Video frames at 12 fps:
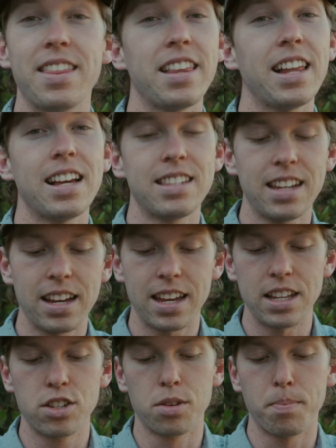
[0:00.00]
And then lastly,
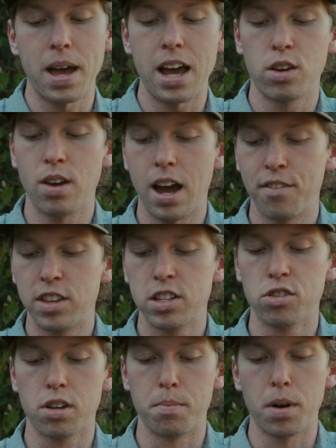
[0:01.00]
against your back, you have this
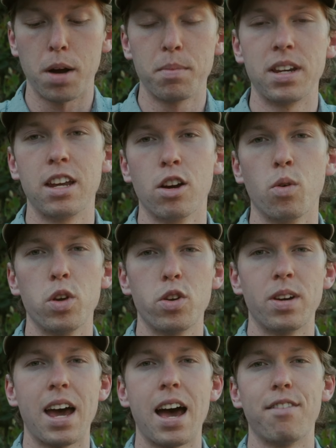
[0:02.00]
little compartment here where you
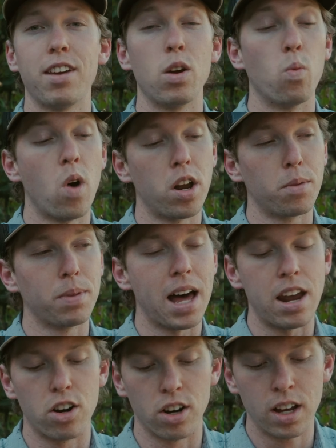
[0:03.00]
can have a water
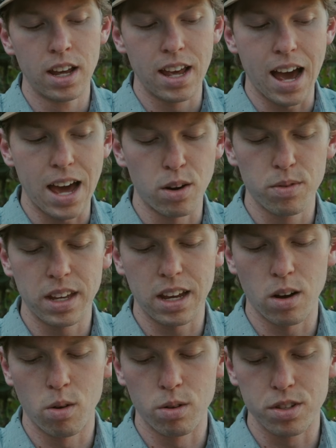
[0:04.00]
bladder. I don't think
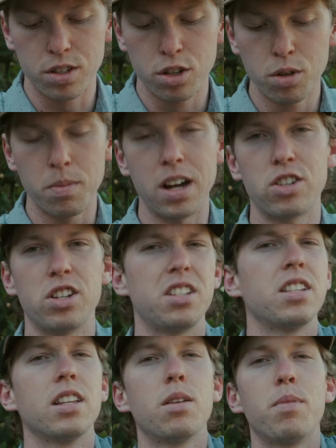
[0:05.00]
it holds too much, and
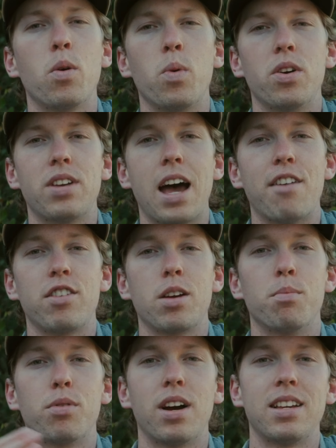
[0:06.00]
it's a little bit weird to have it
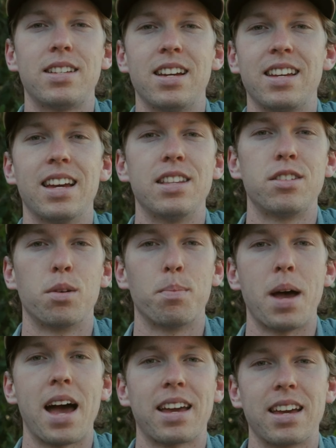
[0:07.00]
compressed against your
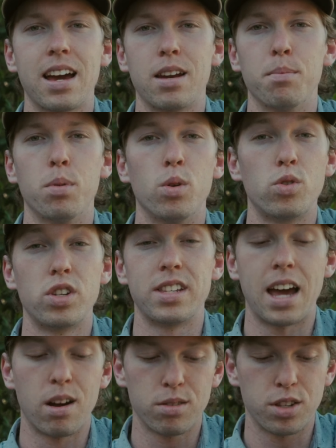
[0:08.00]
back. It kind of
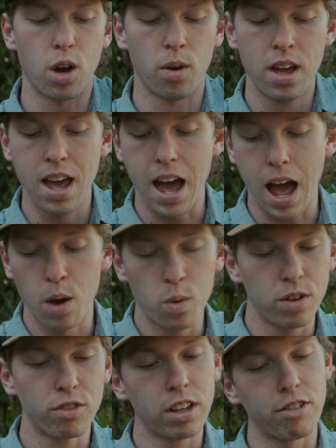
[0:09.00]
bulges out, so I
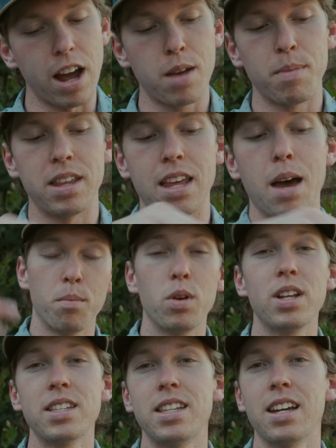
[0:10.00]
wouldn't really recommend that, but
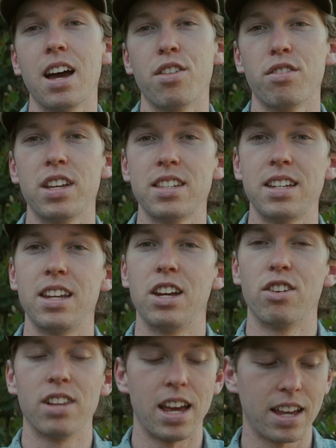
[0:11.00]
you can stick other things in
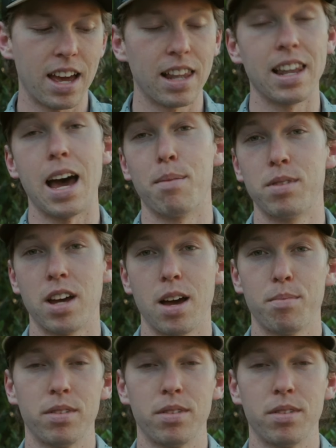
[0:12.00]
here like a laptop.